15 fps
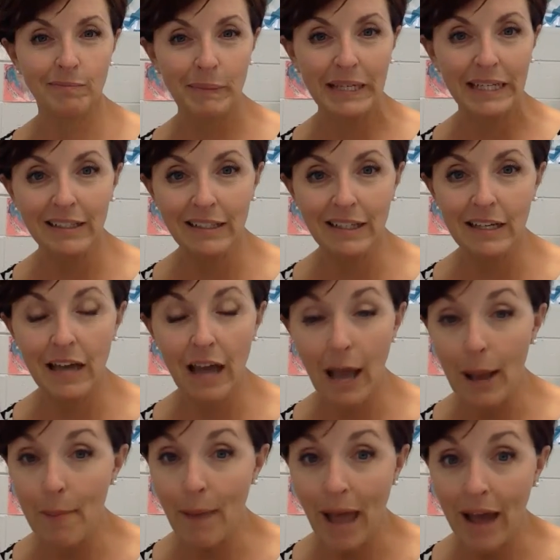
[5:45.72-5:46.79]

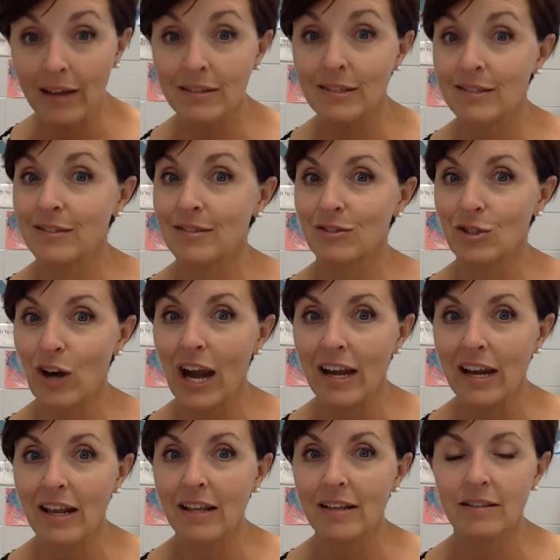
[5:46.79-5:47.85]
PDMS
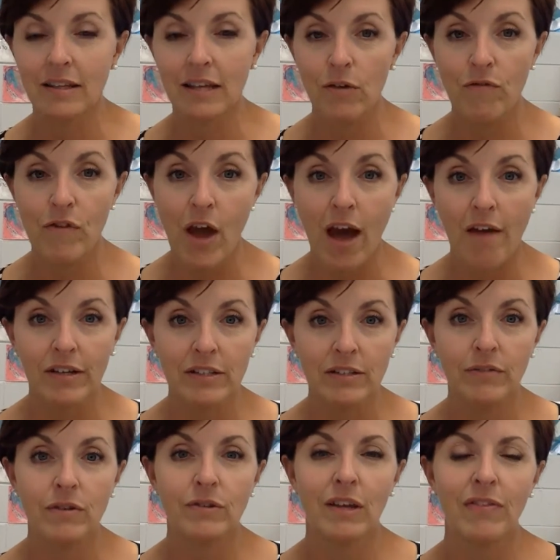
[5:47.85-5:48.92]
trainings, like if you haven't
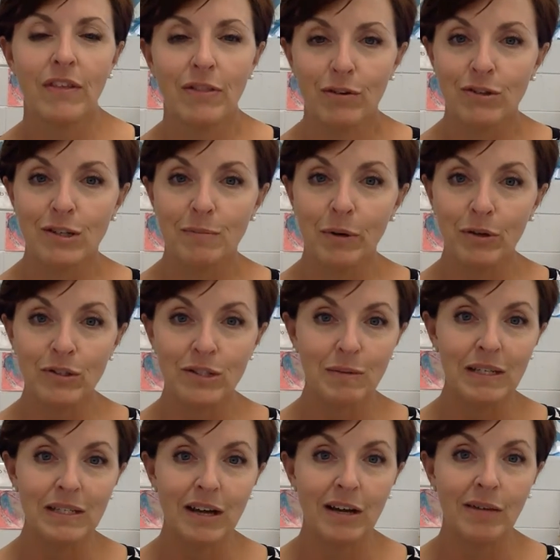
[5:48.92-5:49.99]
done those, I think they're supposed to
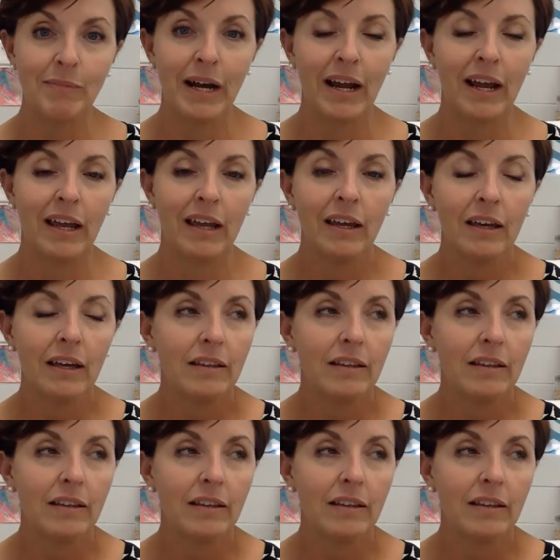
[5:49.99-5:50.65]
be done by